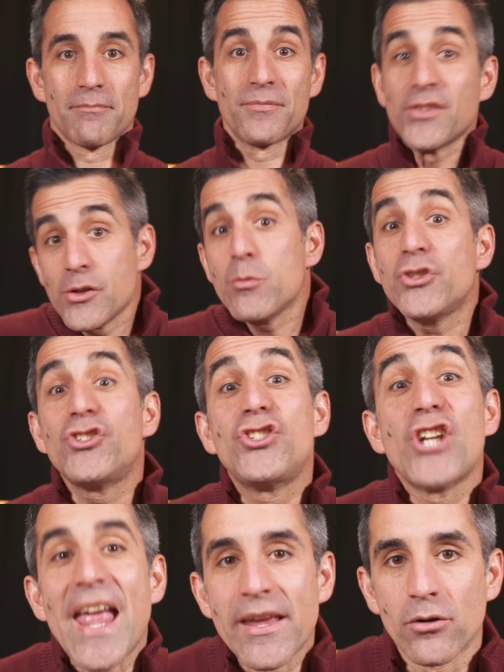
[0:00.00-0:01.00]
She was
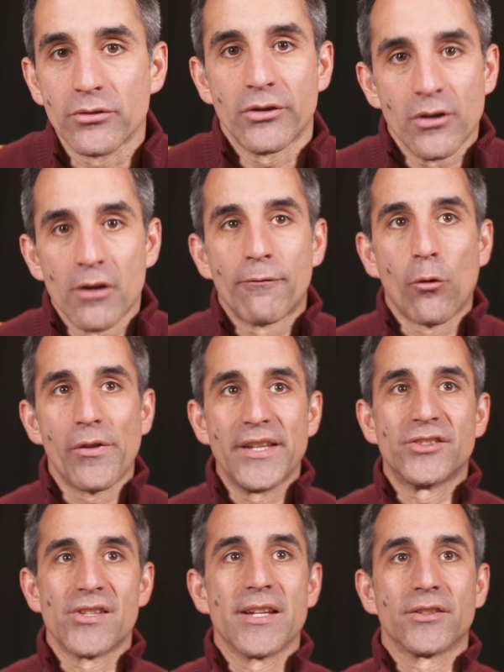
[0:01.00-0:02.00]
jailed for these
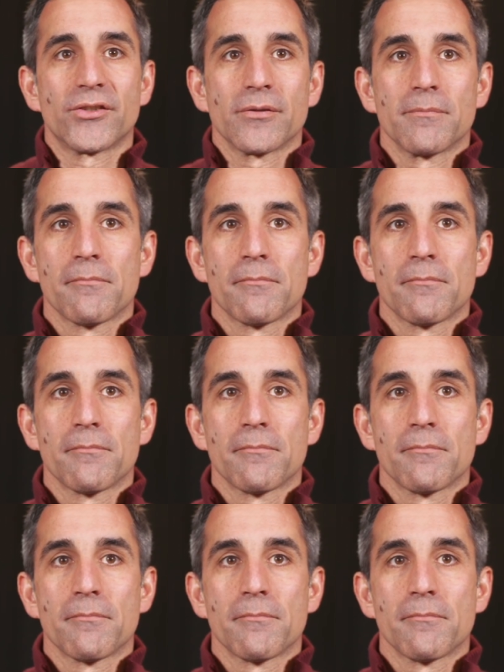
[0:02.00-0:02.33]
things.